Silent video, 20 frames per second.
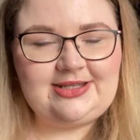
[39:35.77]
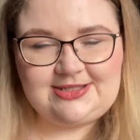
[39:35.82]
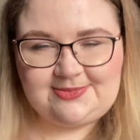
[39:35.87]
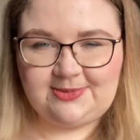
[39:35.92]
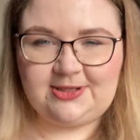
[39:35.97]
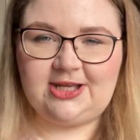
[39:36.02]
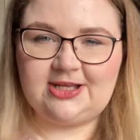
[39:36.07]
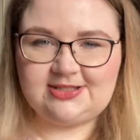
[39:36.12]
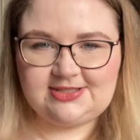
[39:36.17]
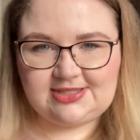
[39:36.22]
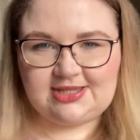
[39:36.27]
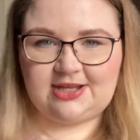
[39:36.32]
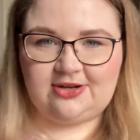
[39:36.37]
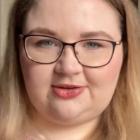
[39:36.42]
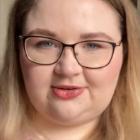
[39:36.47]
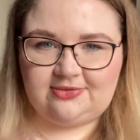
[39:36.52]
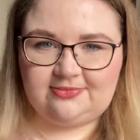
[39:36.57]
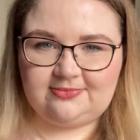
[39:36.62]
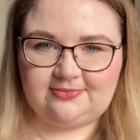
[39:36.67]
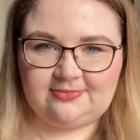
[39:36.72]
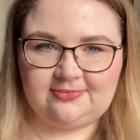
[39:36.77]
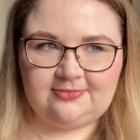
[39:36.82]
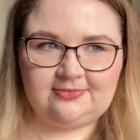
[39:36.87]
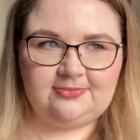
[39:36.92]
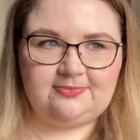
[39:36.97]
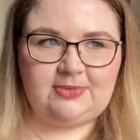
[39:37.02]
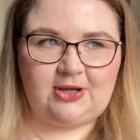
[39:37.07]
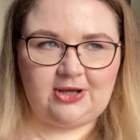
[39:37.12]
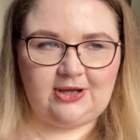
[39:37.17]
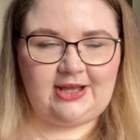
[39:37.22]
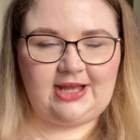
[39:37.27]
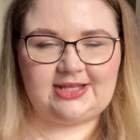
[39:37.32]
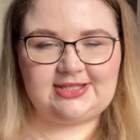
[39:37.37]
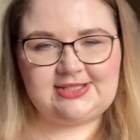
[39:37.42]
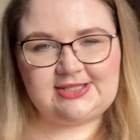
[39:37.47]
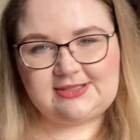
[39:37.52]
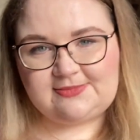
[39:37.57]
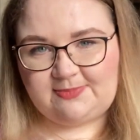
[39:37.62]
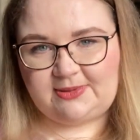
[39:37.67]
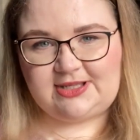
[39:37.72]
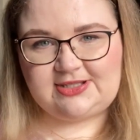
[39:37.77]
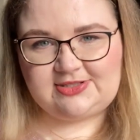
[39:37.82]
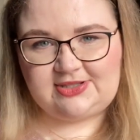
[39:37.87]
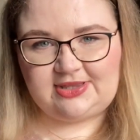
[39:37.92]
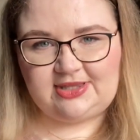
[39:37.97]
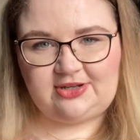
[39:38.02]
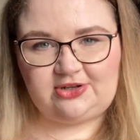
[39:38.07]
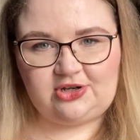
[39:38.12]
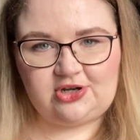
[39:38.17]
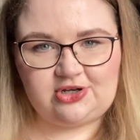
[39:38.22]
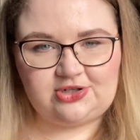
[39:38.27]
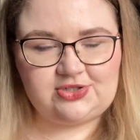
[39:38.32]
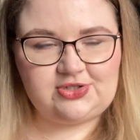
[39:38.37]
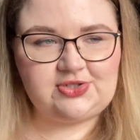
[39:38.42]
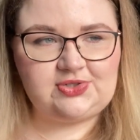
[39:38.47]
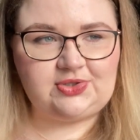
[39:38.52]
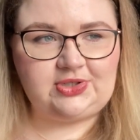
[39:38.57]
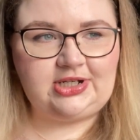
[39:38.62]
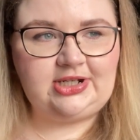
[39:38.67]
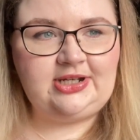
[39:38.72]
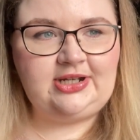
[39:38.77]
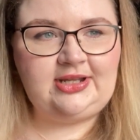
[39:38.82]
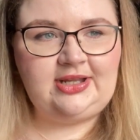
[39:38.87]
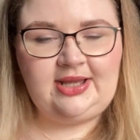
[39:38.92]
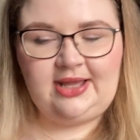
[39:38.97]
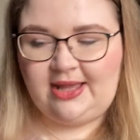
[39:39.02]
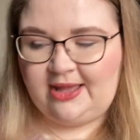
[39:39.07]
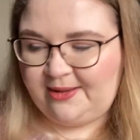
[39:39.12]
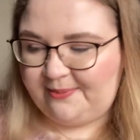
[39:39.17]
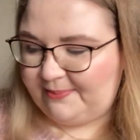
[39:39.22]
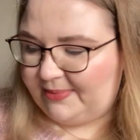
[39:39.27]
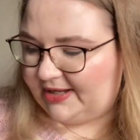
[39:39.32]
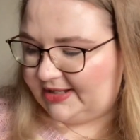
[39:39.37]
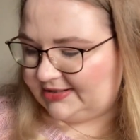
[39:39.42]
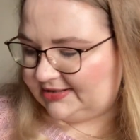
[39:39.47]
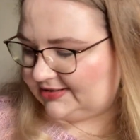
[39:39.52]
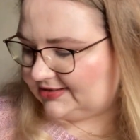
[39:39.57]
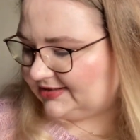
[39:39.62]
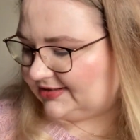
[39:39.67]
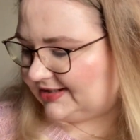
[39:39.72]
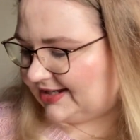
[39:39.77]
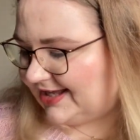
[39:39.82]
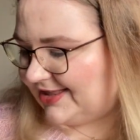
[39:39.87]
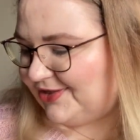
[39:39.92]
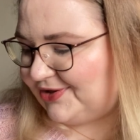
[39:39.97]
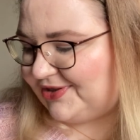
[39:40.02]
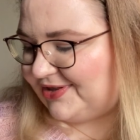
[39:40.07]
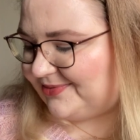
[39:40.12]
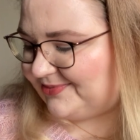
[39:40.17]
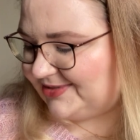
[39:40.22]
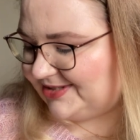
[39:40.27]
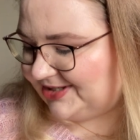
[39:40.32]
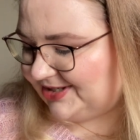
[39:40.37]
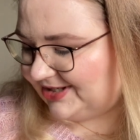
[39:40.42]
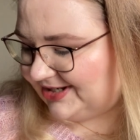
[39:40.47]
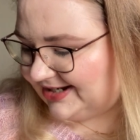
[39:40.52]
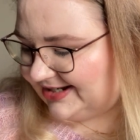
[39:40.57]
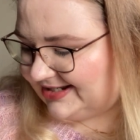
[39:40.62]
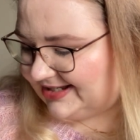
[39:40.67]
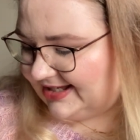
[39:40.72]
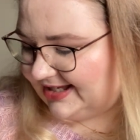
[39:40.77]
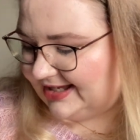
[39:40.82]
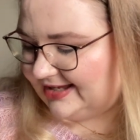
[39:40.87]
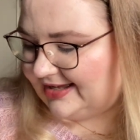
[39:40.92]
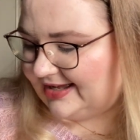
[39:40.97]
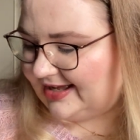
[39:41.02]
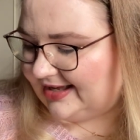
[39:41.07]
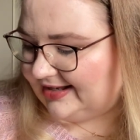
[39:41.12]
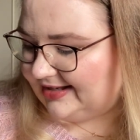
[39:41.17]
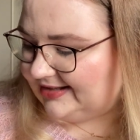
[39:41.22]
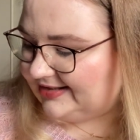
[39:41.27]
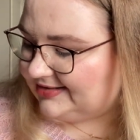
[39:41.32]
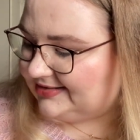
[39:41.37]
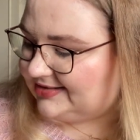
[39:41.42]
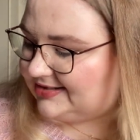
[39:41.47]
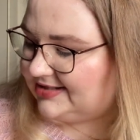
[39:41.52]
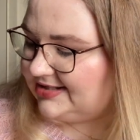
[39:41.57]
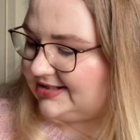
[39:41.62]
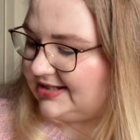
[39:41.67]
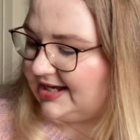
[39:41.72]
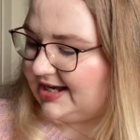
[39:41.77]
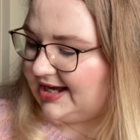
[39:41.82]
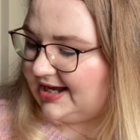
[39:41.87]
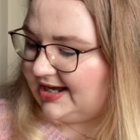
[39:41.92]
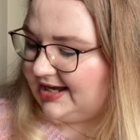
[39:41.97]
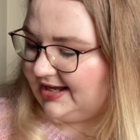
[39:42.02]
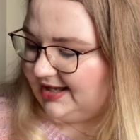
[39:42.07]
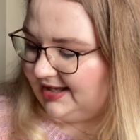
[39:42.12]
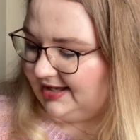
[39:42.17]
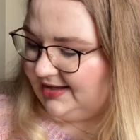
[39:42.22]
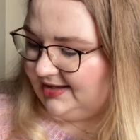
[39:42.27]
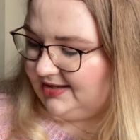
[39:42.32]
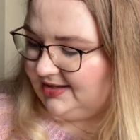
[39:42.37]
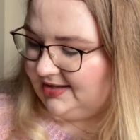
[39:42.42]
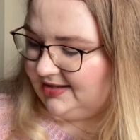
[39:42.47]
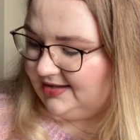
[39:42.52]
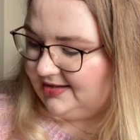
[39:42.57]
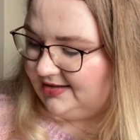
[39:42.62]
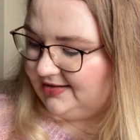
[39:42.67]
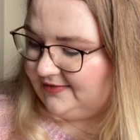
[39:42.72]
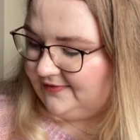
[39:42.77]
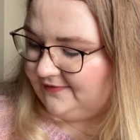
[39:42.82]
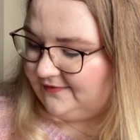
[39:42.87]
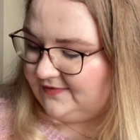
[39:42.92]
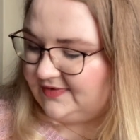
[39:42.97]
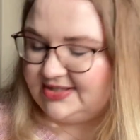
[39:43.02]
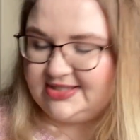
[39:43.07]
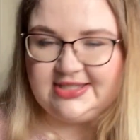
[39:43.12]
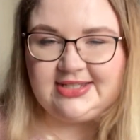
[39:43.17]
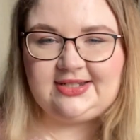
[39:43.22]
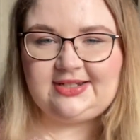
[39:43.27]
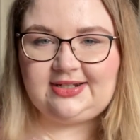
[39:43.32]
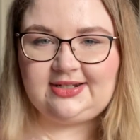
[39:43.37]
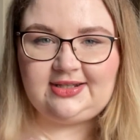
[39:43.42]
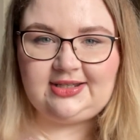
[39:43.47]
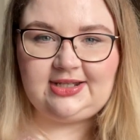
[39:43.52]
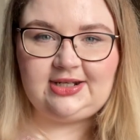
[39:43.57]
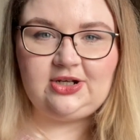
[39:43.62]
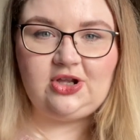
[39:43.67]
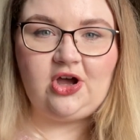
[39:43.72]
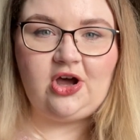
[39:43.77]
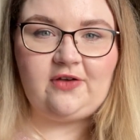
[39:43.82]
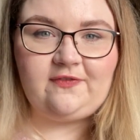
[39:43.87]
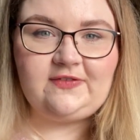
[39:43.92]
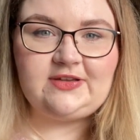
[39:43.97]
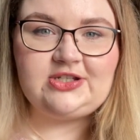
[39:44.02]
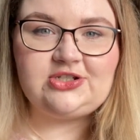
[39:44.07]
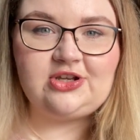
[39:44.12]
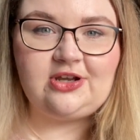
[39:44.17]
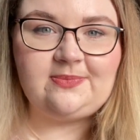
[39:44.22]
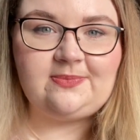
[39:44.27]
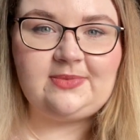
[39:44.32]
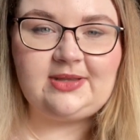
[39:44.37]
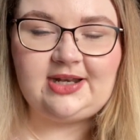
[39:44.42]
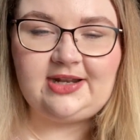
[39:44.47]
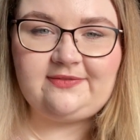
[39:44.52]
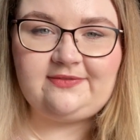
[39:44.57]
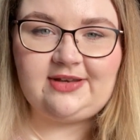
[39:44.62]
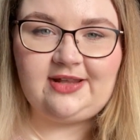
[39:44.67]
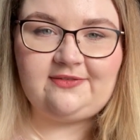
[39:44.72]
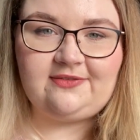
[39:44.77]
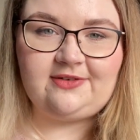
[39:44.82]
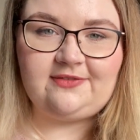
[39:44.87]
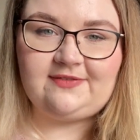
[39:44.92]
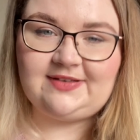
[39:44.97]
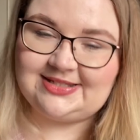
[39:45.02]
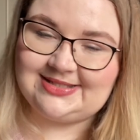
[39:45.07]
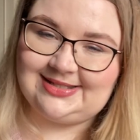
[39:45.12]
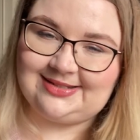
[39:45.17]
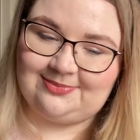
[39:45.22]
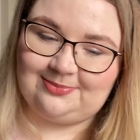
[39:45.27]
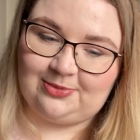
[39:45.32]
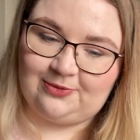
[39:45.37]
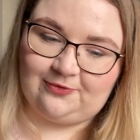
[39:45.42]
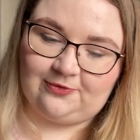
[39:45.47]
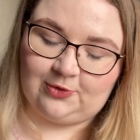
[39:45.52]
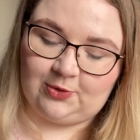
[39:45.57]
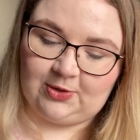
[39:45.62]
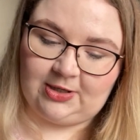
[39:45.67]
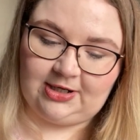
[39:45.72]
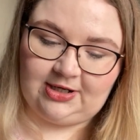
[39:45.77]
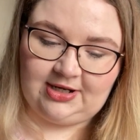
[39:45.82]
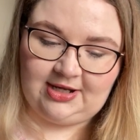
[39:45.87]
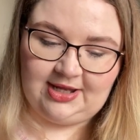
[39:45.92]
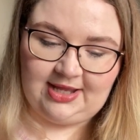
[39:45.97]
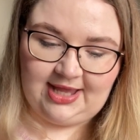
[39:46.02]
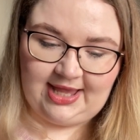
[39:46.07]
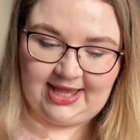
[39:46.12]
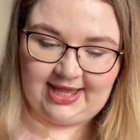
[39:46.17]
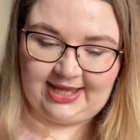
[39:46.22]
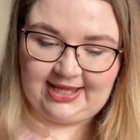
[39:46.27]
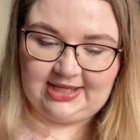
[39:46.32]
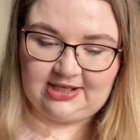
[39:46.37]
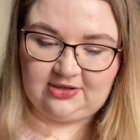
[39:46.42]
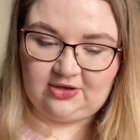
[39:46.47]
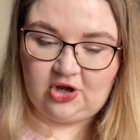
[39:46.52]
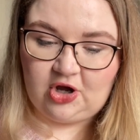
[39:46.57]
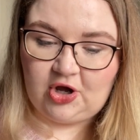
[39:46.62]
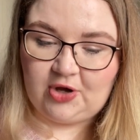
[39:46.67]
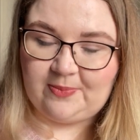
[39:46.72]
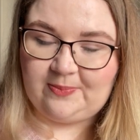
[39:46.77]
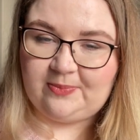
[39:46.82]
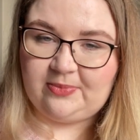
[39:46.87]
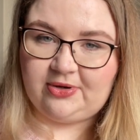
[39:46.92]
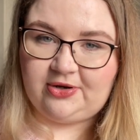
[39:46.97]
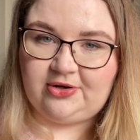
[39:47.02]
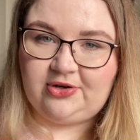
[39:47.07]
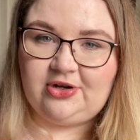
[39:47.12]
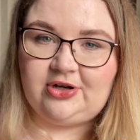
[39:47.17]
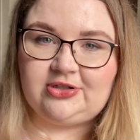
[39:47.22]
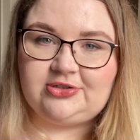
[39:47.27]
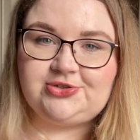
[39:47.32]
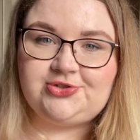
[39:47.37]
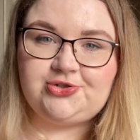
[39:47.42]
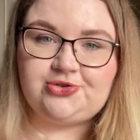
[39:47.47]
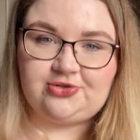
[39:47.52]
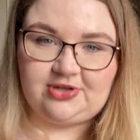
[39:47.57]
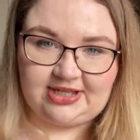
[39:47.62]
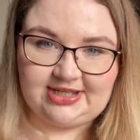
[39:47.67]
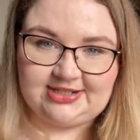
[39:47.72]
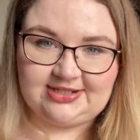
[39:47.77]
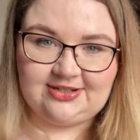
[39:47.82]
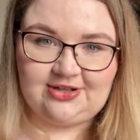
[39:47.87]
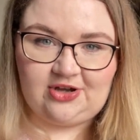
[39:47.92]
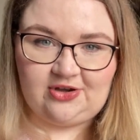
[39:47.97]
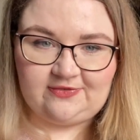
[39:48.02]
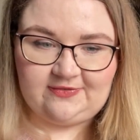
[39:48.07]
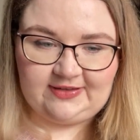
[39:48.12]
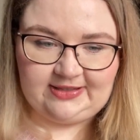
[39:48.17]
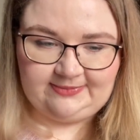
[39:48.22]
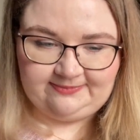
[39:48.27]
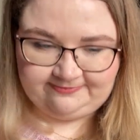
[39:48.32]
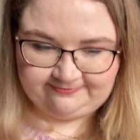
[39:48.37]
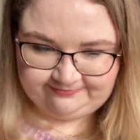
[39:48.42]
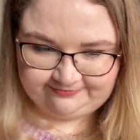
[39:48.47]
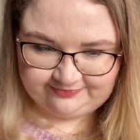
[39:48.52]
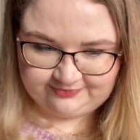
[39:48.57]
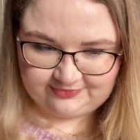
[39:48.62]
And it's because their podcast is based on their yarn store. But I thought that was a good idea and I visited a little coffee shop that I've never visited before in Comber called Trait Coffee.